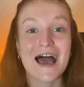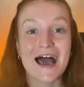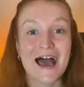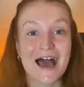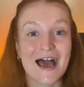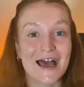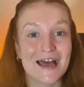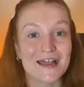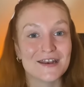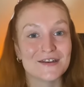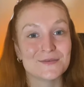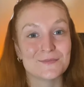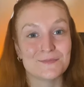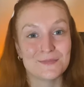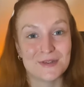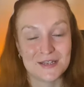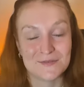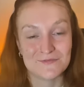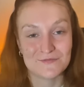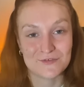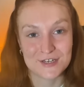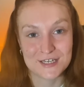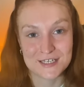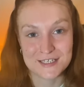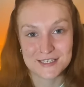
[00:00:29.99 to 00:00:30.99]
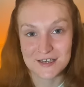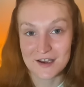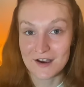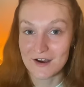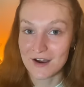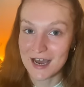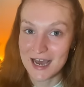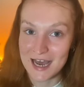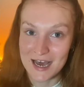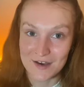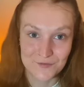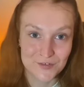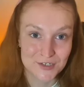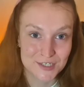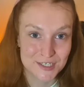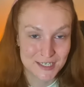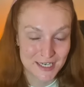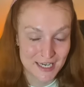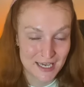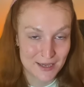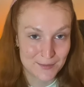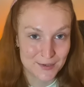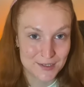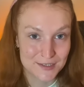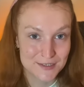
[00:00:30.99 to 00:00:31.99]
and me and Reese are avid
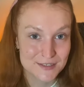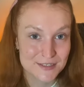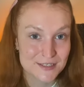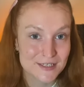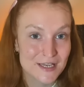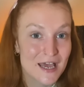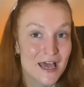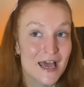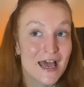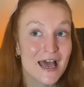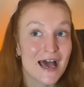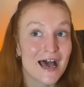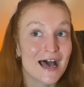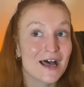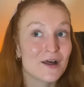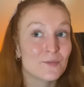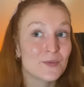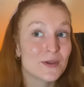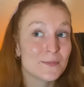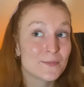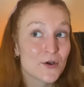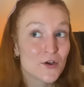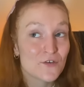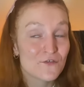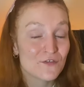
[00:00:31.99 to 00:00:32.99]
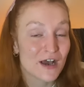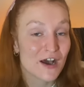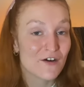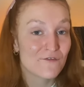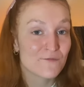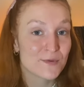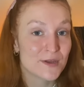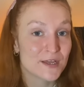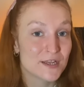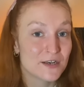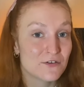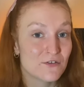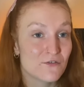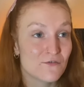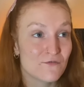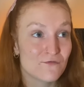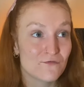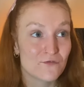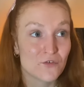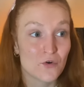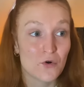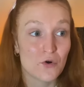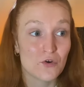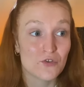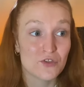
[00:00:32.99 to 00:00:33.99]
gamers, and we both have been
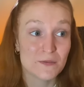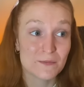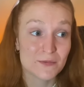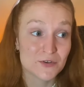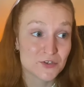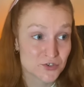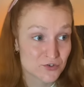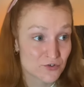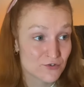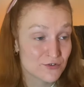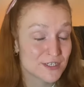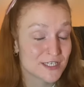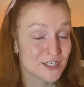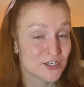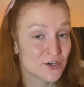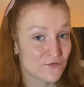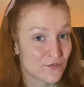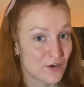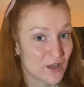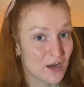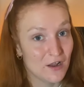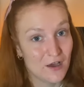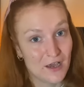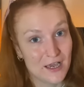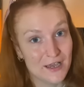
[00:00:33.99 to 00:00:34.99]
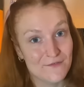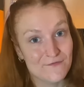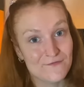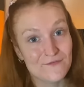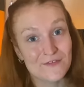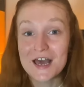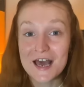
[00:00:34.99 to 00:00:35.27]
for the majority of our life.